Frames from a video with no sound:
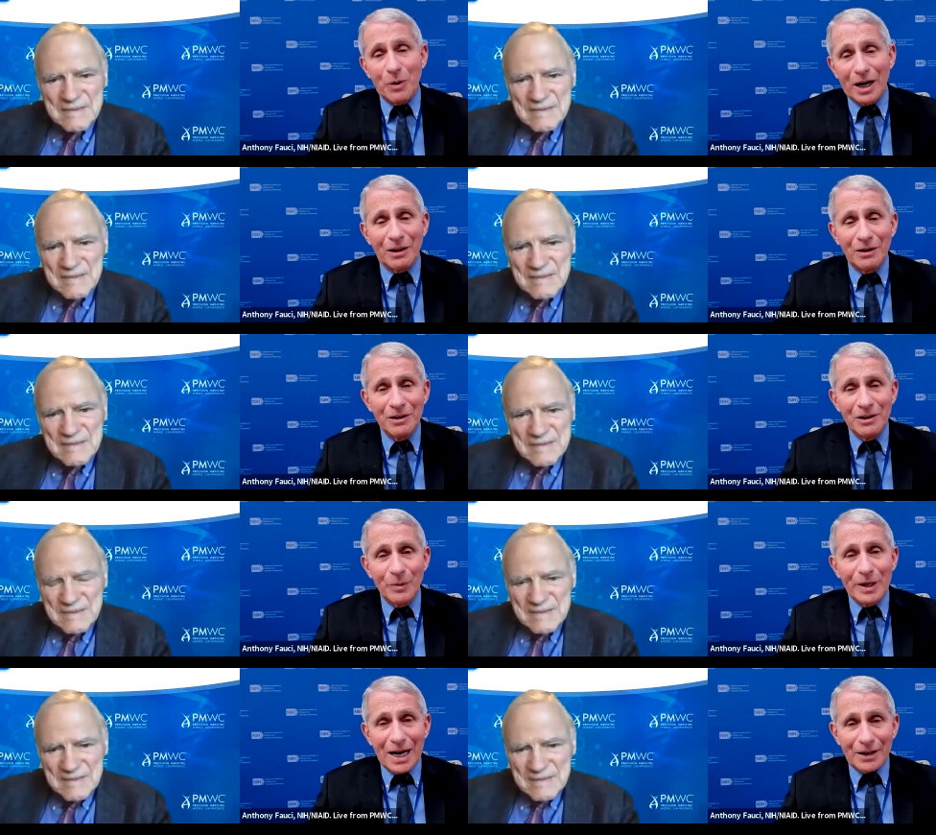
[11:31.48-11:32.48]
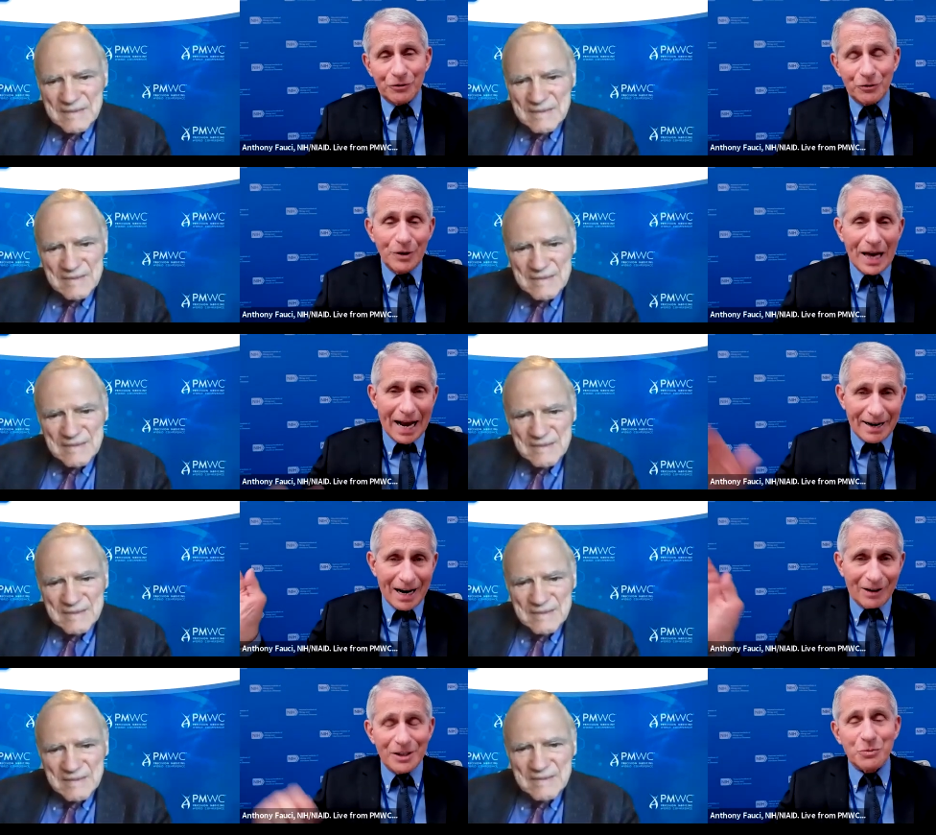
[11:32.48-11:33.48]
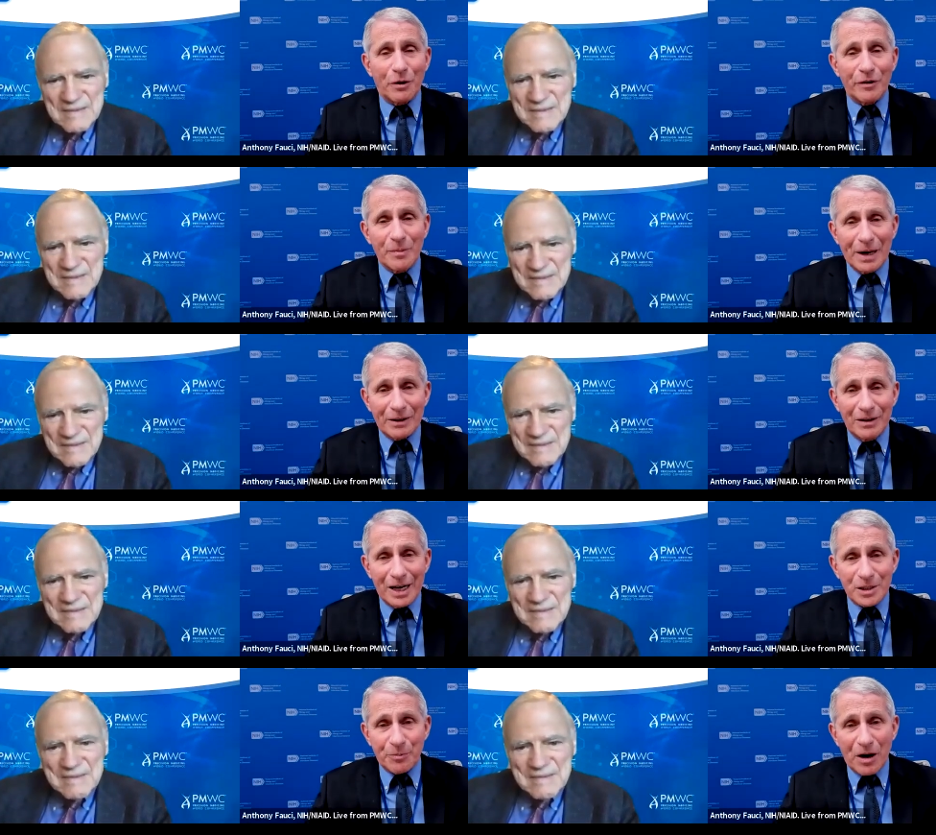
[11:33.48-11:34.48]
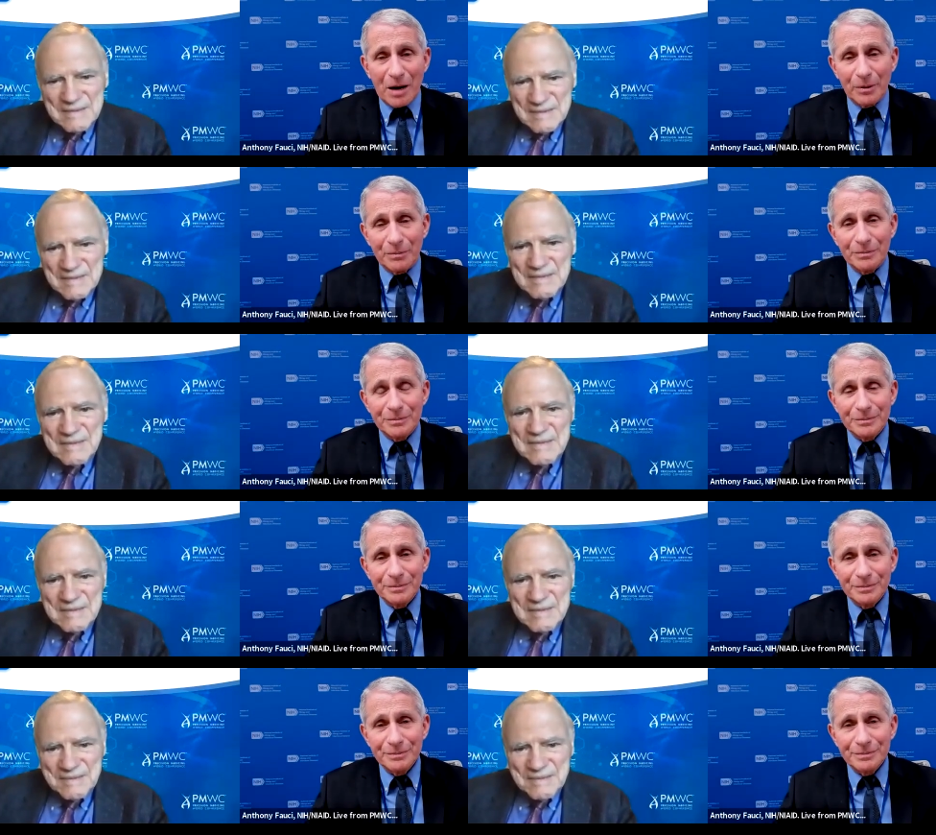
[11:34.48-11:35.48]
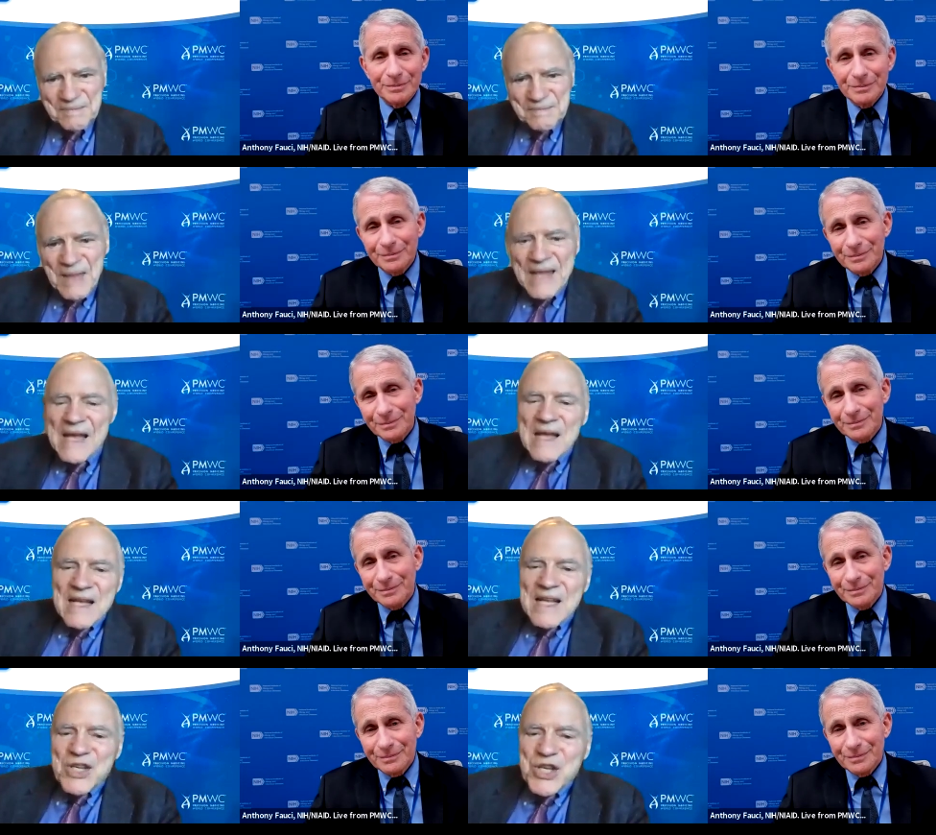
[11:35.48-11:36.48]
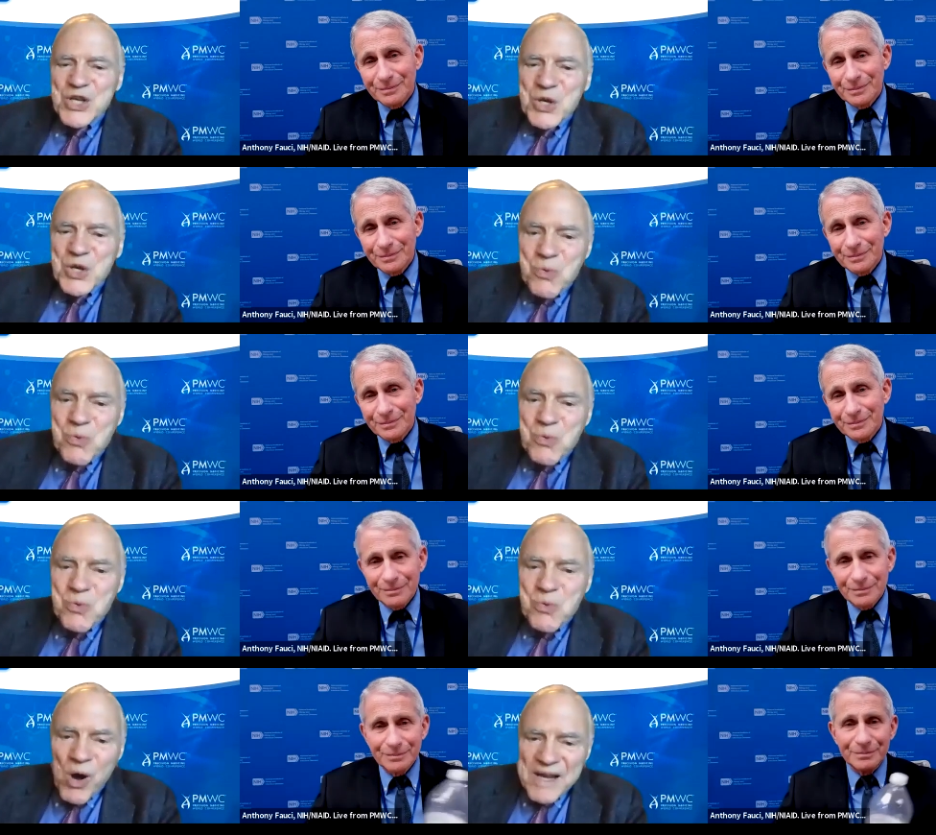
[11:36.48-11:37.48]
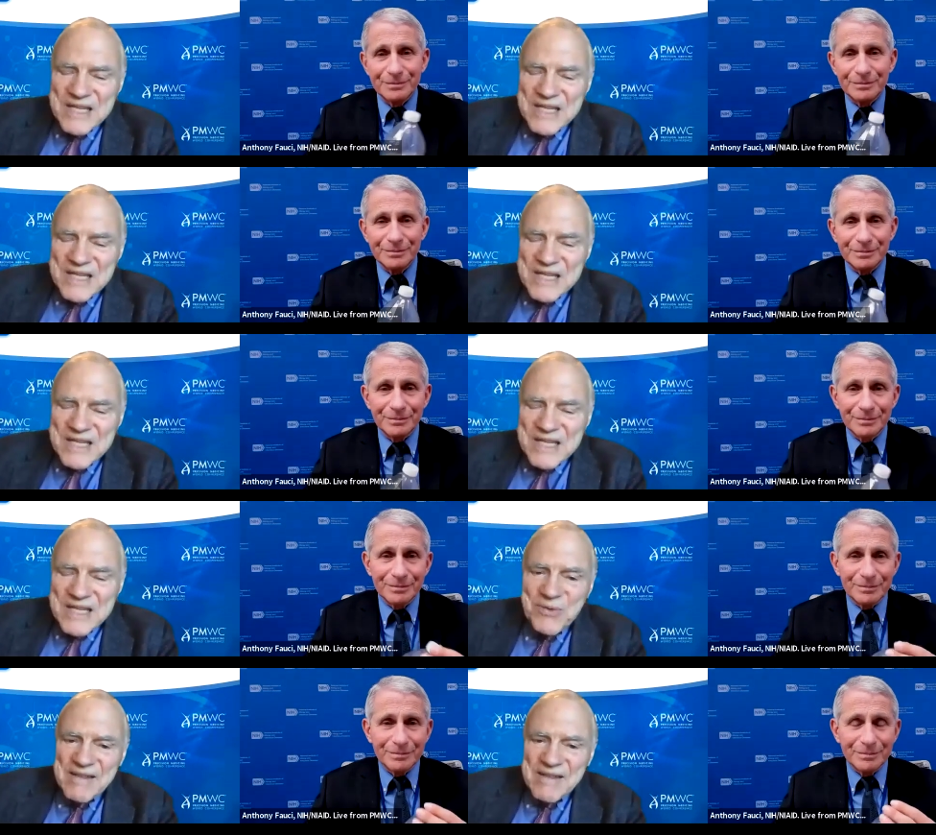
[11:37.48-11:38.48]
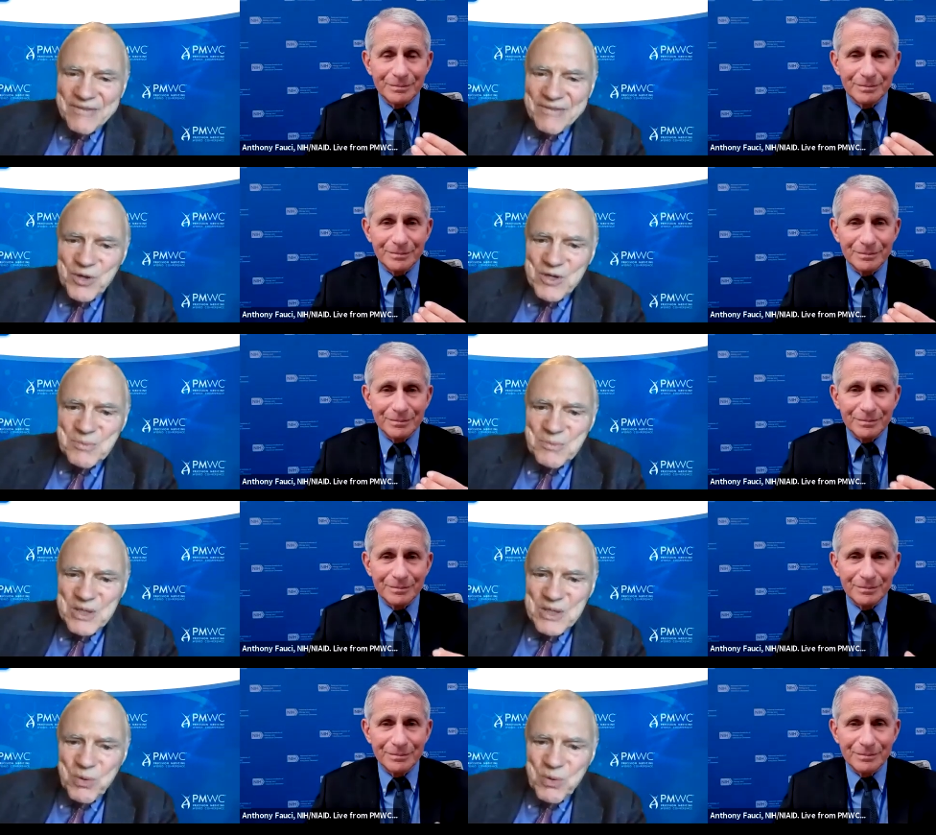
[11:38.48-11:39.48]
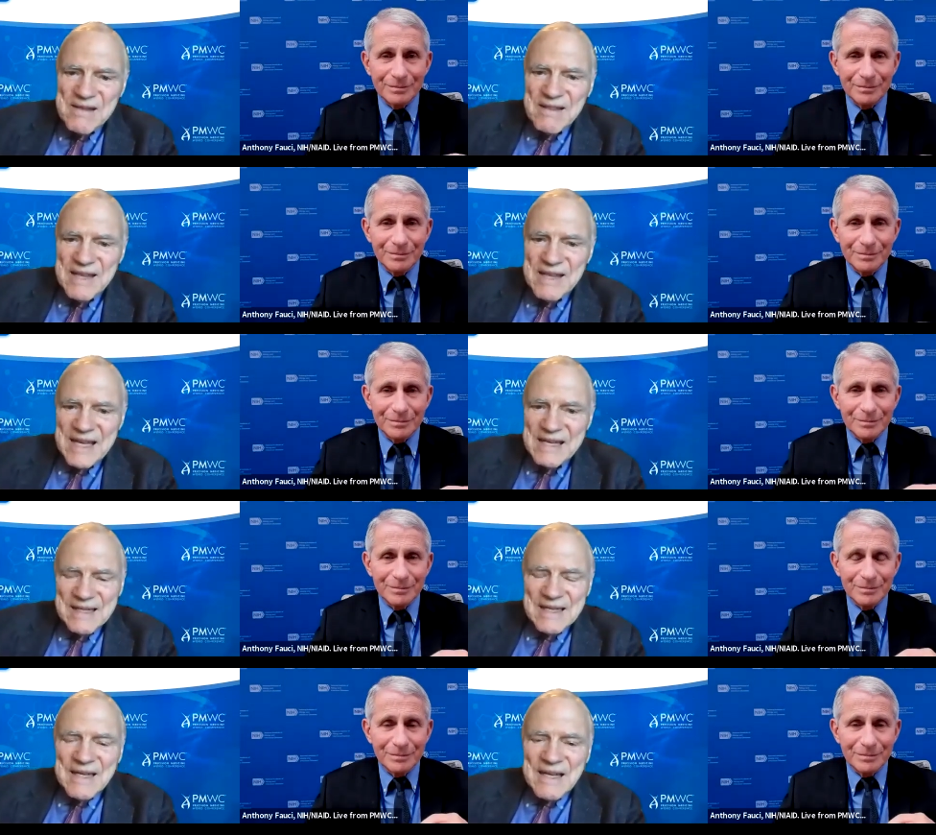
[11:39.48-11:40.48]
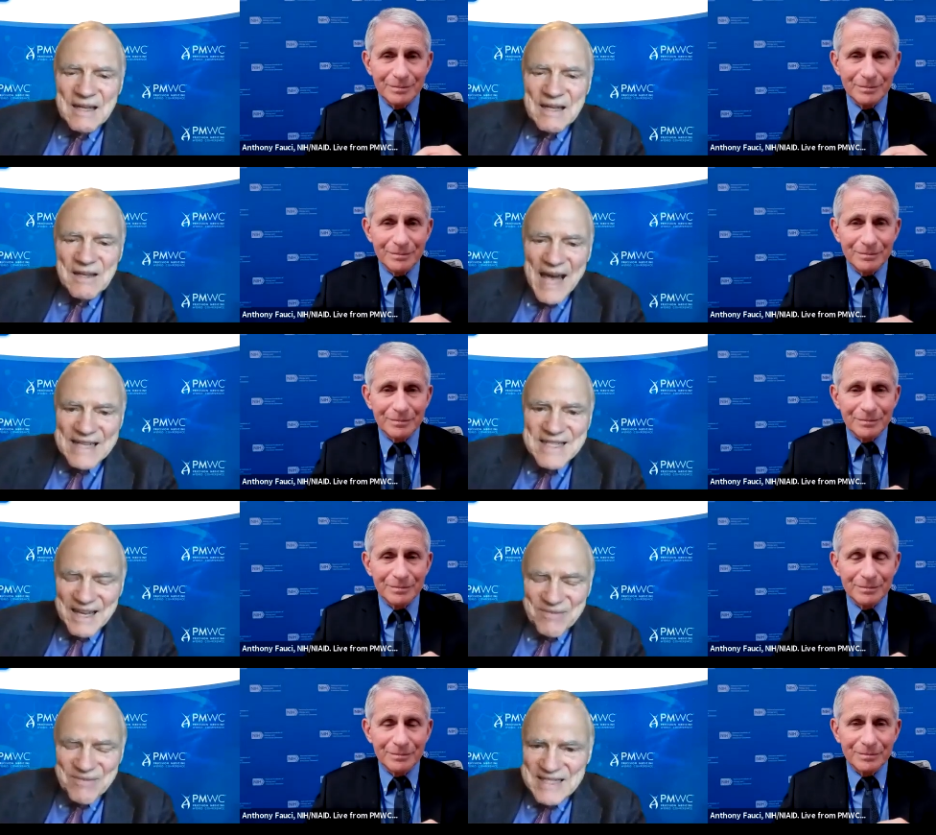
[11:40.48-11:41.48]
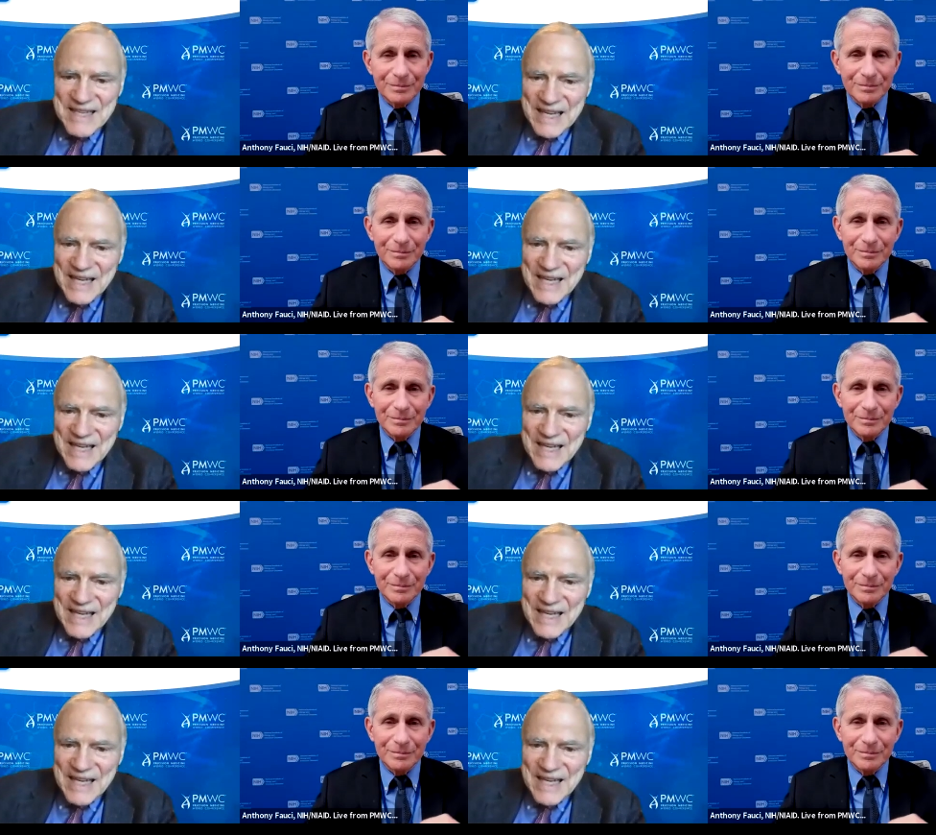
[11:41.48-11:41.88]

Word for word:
Speaker 1: well, we got through that. Now let's worry about the next problem.
Speaker 2: Do you want to explain briefly the difference between the classic vaccine,